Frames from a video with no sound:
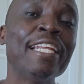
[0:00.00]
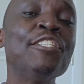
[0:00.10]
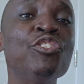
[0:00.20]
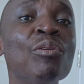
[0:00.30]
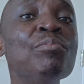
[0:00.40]

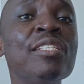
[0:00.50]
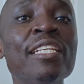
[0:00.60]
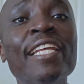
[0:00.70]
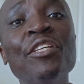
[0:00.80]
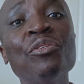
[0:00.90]
The jobs
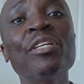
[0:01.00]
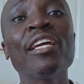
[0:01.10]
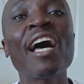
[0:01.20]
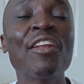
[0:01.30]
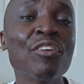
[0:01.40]
in the
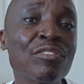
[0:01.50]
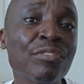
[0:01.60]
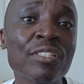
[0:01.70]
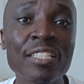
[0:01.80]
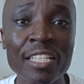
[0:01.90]
UK are not
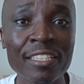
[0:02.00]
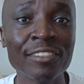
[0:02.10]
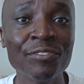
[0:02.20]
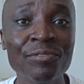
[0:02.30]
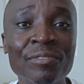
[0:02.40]
for
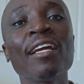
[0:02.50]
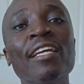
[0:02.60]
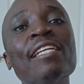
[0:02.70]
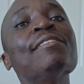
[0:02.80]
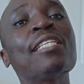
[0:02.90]
sale.
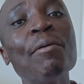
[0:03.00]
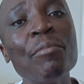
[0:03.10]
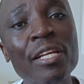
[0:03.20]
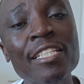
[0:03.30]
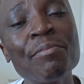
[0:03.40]
If
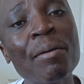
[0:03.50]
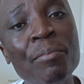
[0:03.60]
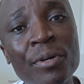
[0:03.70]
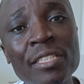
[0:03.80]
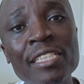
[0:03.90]
somebody is
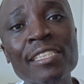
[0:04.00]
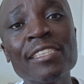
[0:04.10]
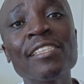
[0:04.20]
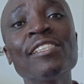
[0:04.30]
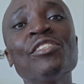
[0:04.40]

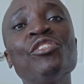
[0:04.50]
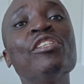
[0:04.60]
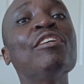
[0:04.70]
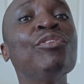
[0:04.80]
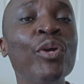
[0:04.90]
purporting
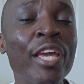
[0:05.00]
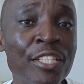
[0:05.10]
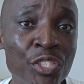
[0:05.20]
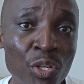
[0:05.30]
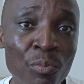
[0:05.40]
to give you
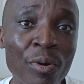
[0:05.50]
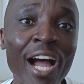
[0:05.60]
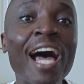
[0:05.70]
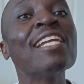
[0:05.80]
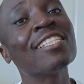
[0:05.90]
a job
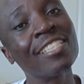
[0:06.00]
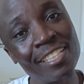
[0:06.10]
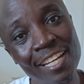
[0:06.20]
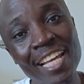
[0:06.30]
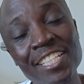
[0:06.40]
and
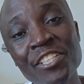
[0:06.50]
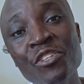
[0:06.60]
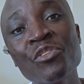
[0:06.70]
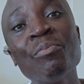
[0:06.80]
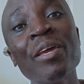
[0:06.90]
still
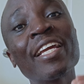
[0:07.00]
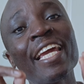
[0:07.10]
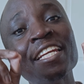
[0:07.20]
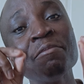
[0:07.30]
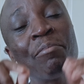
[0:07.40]
ask you to make
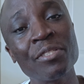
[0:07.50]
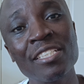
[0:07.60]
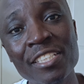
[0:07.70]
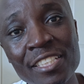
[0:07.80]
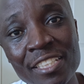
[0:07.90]
a
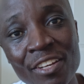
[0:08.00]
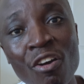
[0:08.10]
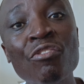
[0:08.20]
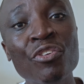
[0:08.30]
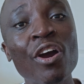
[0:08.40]
deposit
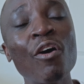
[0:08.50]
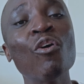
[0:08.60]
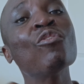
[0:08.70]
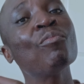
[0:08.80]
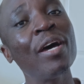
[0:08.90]
of your
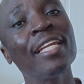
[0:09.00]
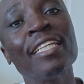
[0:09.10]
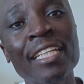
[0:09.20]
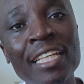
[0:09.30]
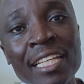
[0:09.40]
own money,